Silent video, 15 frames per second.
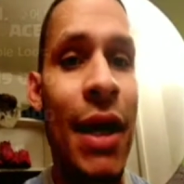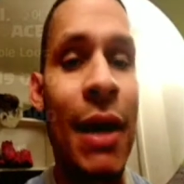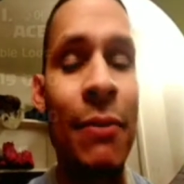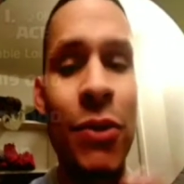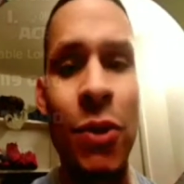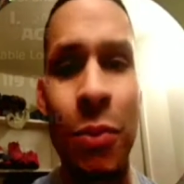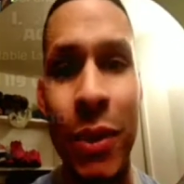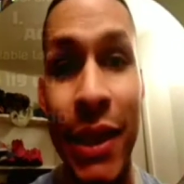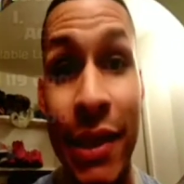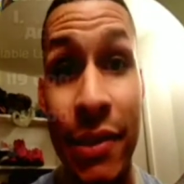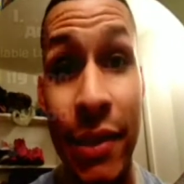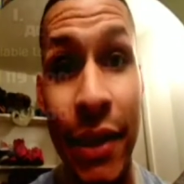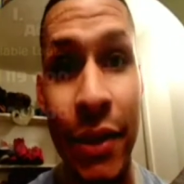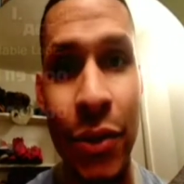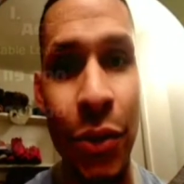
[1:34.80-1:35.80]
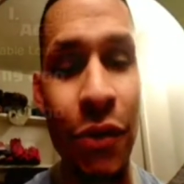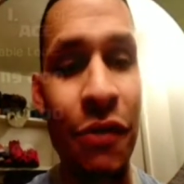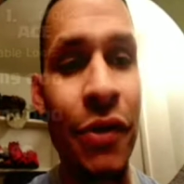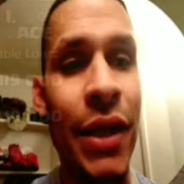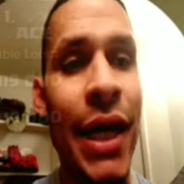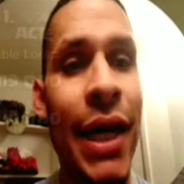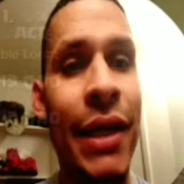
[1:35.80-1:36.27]
so please stay tuned
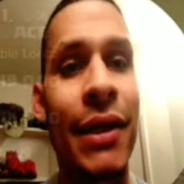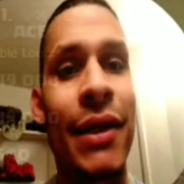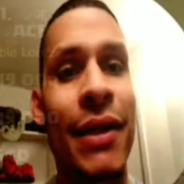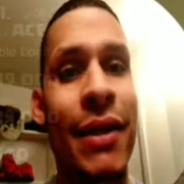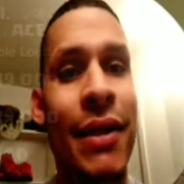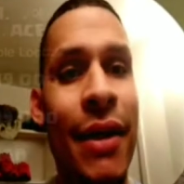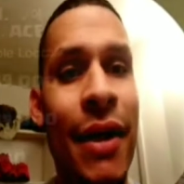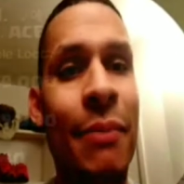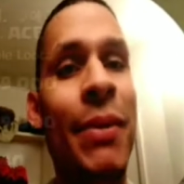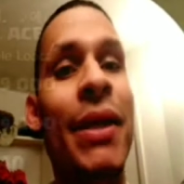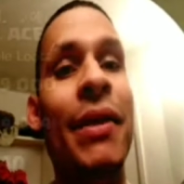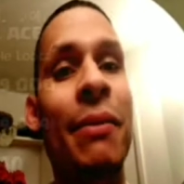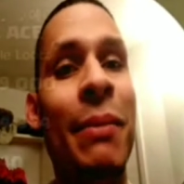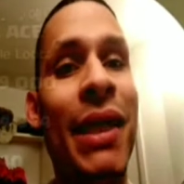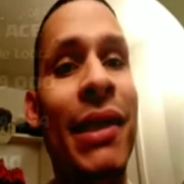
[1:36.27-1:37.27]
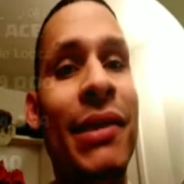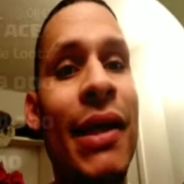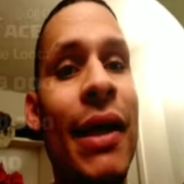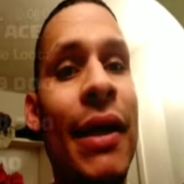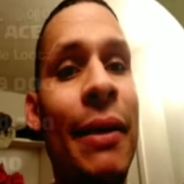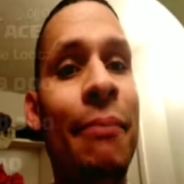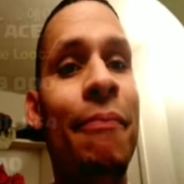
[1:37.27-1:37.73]
for that. But in the
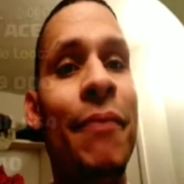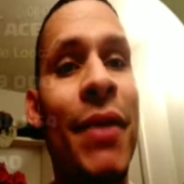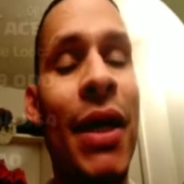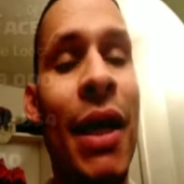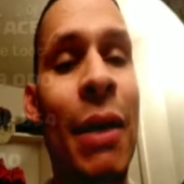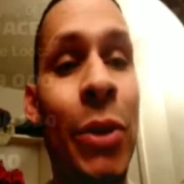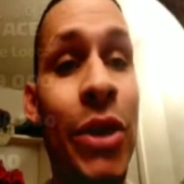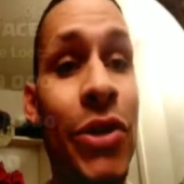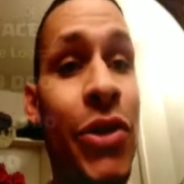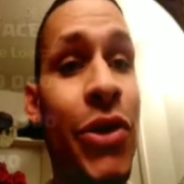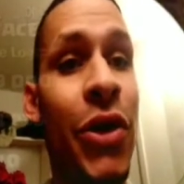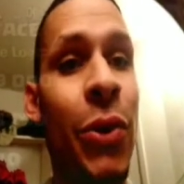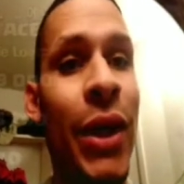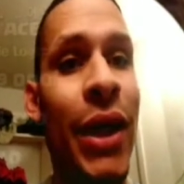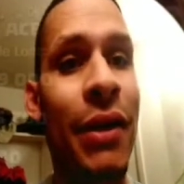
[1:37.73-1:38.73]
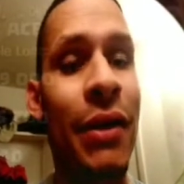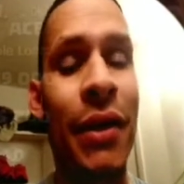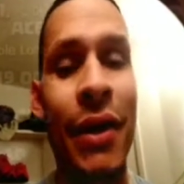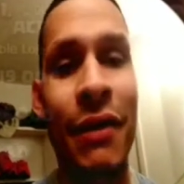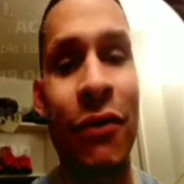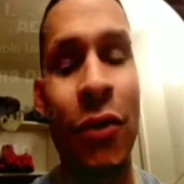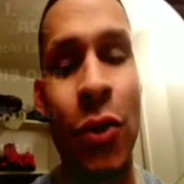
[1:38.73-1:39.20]
meantime, we just go in,
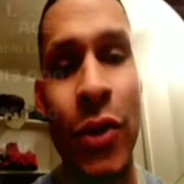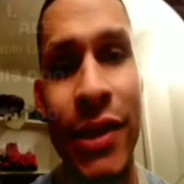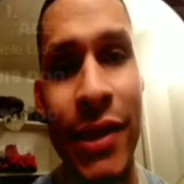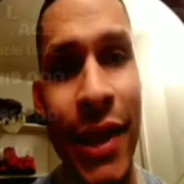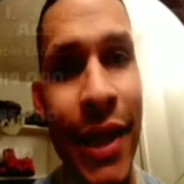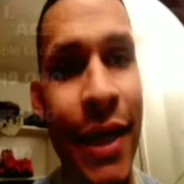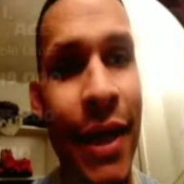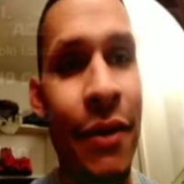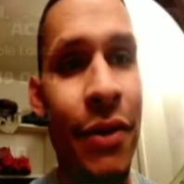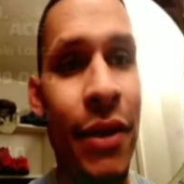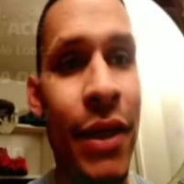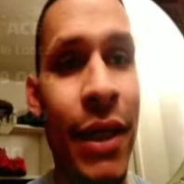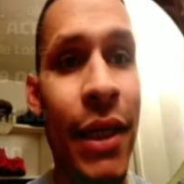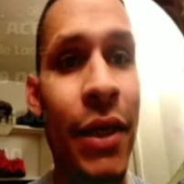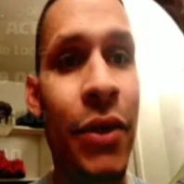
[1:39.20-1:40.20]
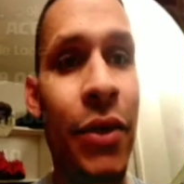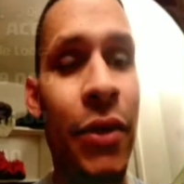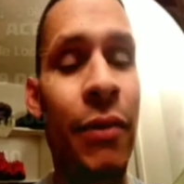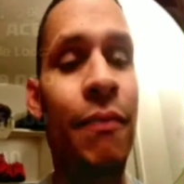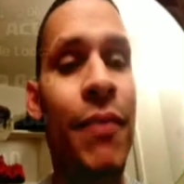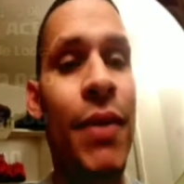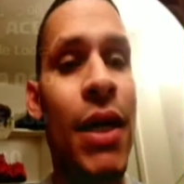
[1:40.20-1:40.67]
of course, take out the eagle,
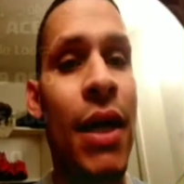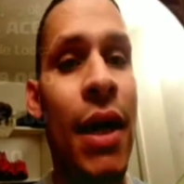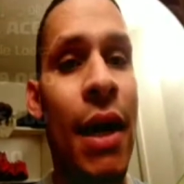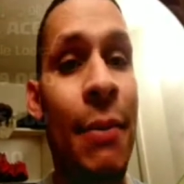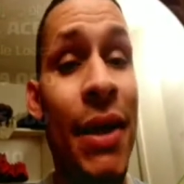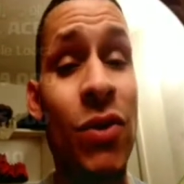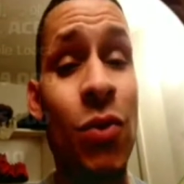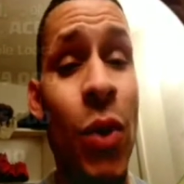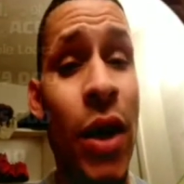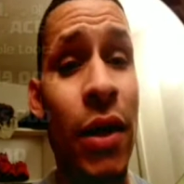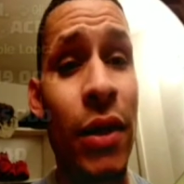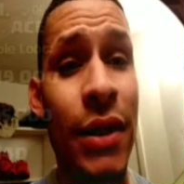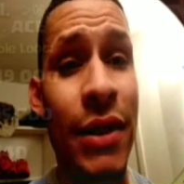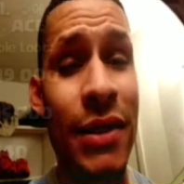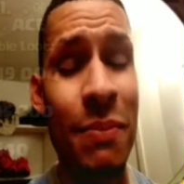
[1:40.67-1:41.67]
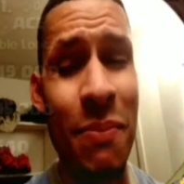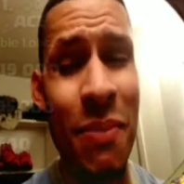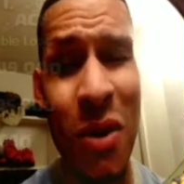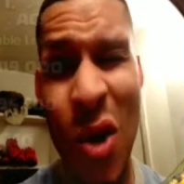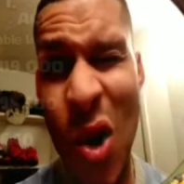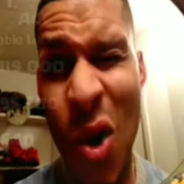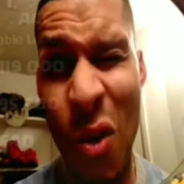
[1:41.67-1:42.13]
as well as
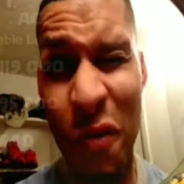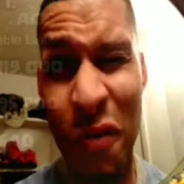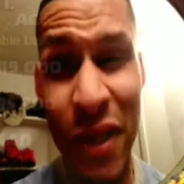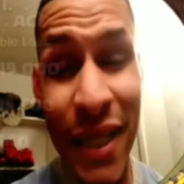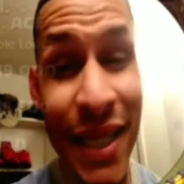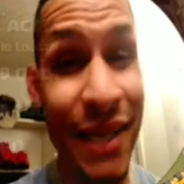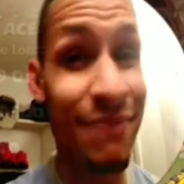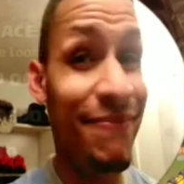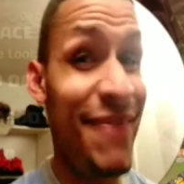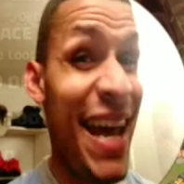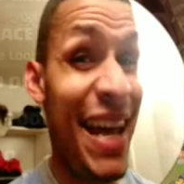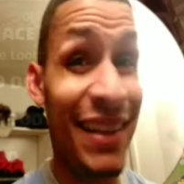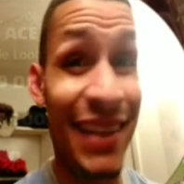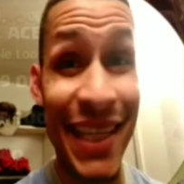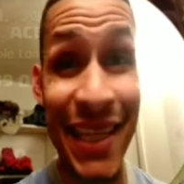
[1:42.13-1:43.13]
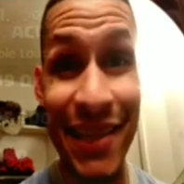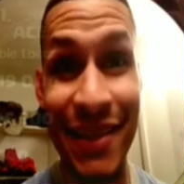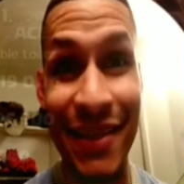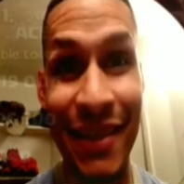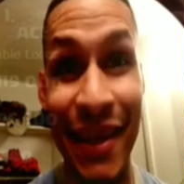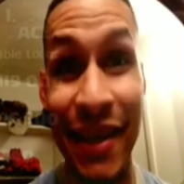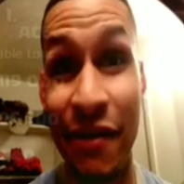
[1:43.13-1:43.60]
hopefully at
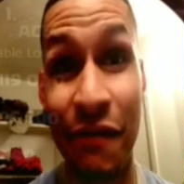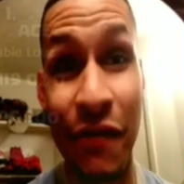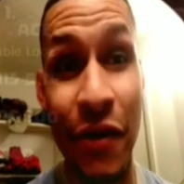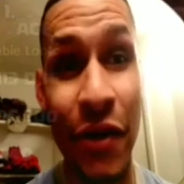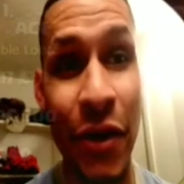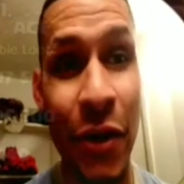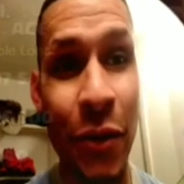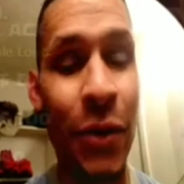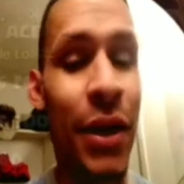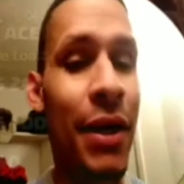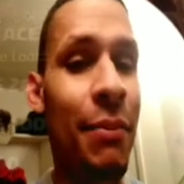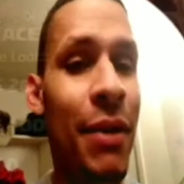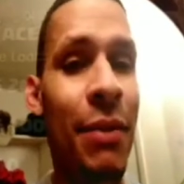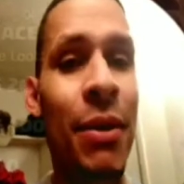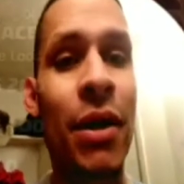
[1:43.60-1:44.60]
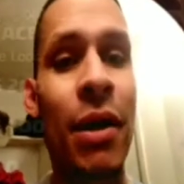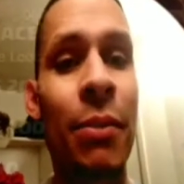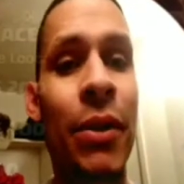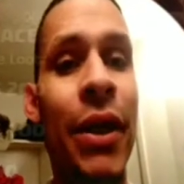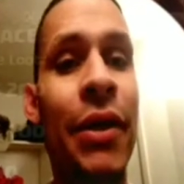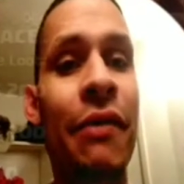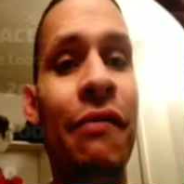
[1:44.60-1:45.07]
least an inferno, maybe a
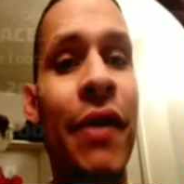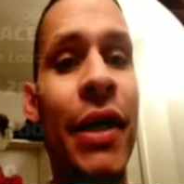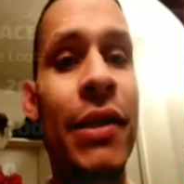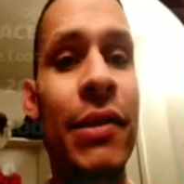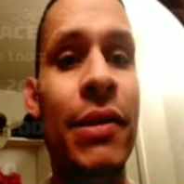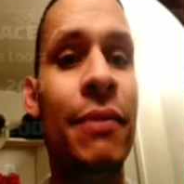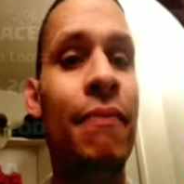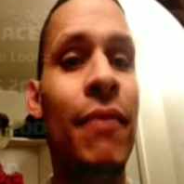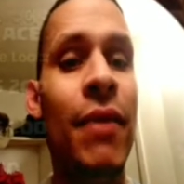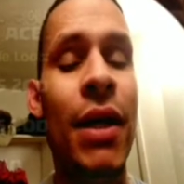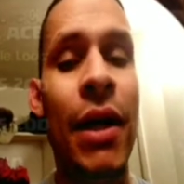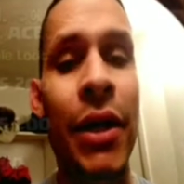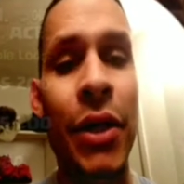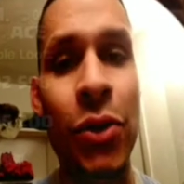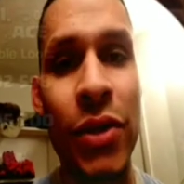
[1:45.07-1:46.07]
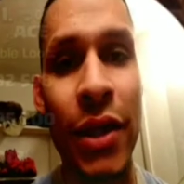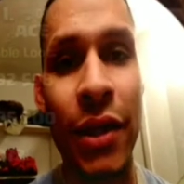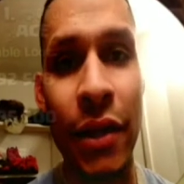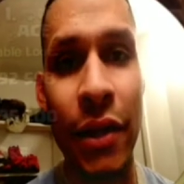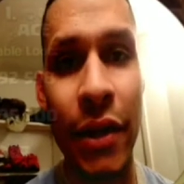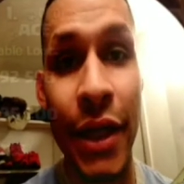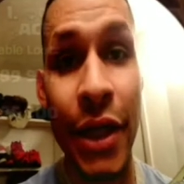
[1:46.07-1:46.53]
couple air defense, using
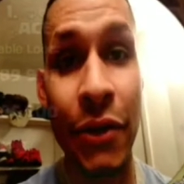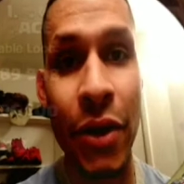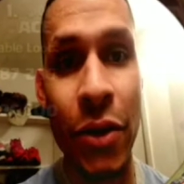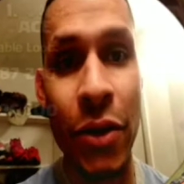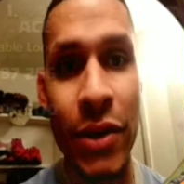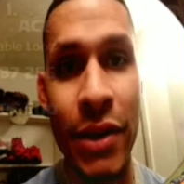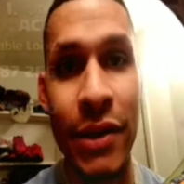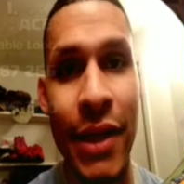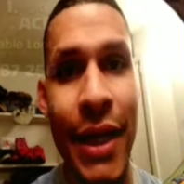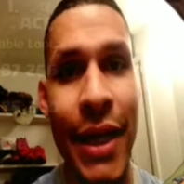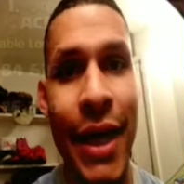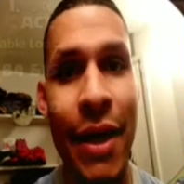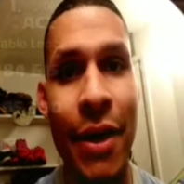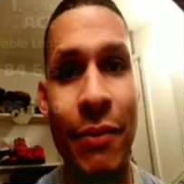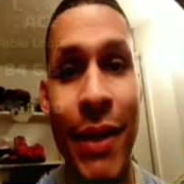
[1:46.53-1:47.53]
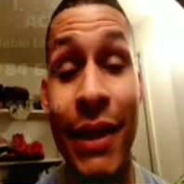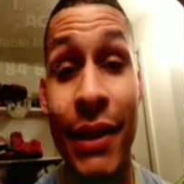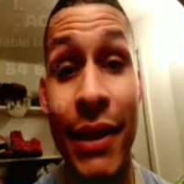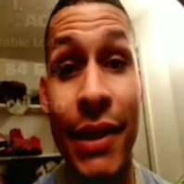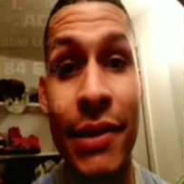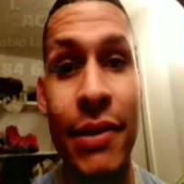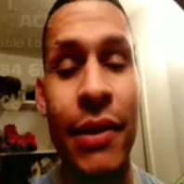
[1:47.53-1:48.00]
the heroes to take out at
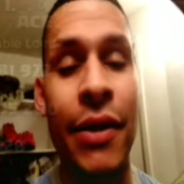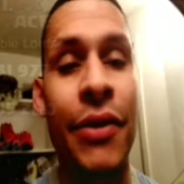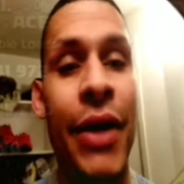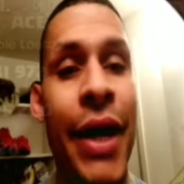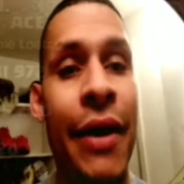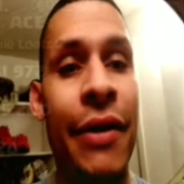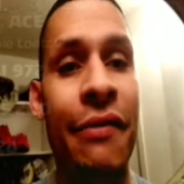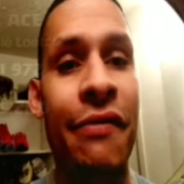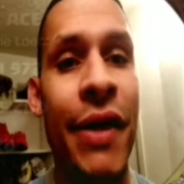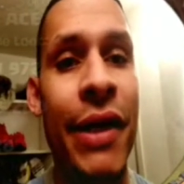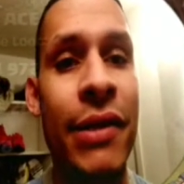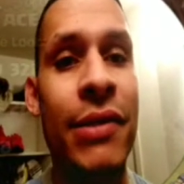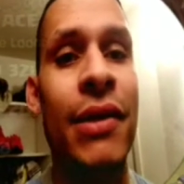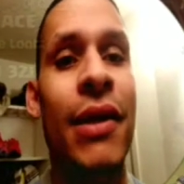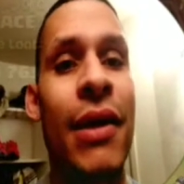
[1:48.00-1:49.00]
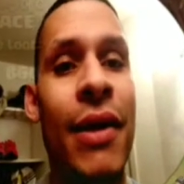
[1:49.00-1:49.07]
least another air defense.